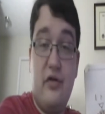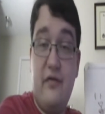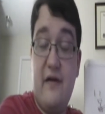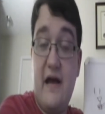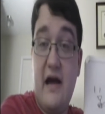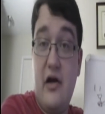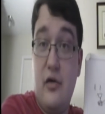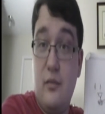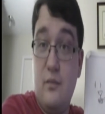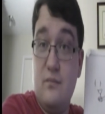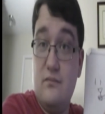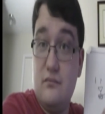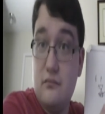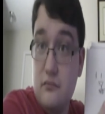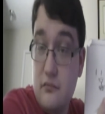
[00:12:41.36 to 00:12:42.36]
of how
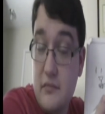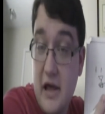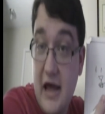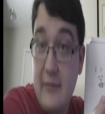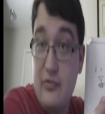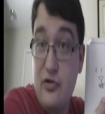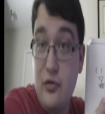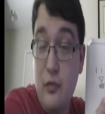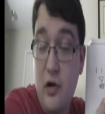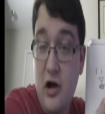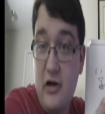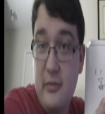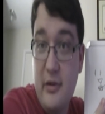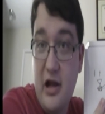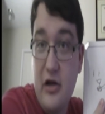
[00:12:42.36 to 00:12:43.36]
hamster
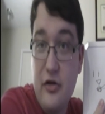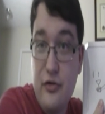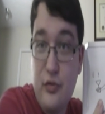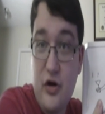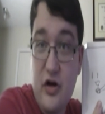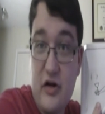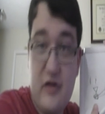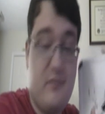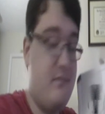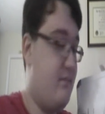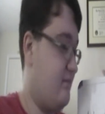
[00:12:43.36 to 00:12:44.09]
water bottles work.